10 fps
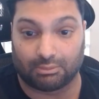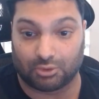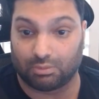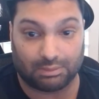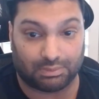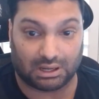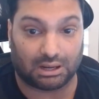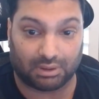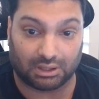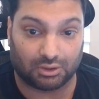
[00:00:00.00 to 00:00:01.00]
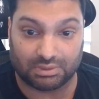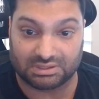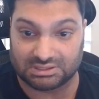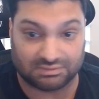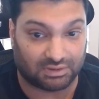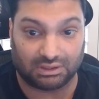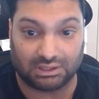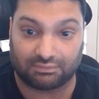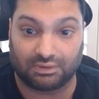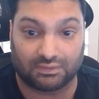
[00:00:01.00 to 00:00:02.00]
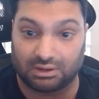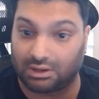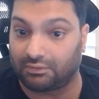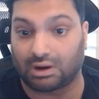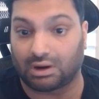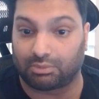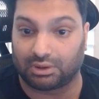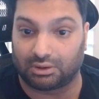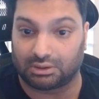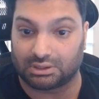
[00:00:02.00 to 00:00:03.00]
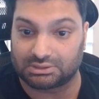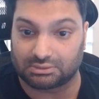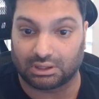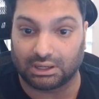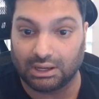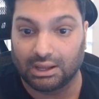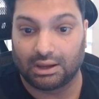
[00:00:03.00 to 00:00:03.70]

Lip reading: You might be operating your business very different than another operator does, right?